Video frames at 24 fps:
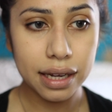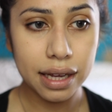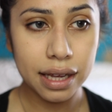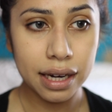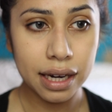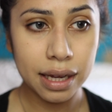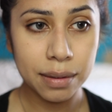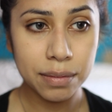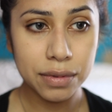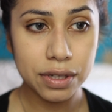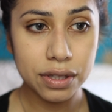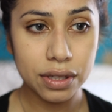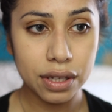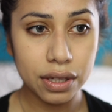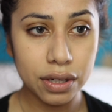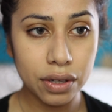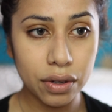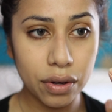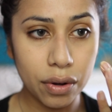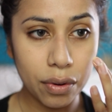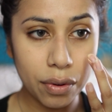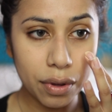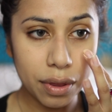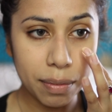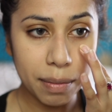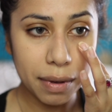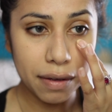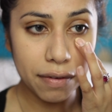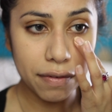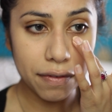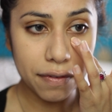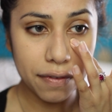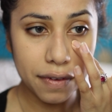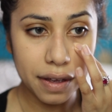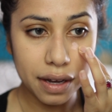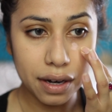and I'm just going to go with my
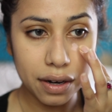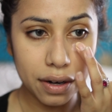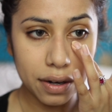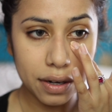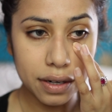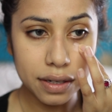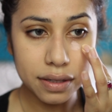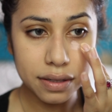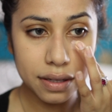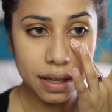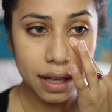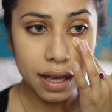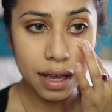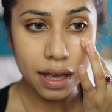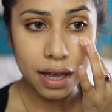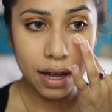fingers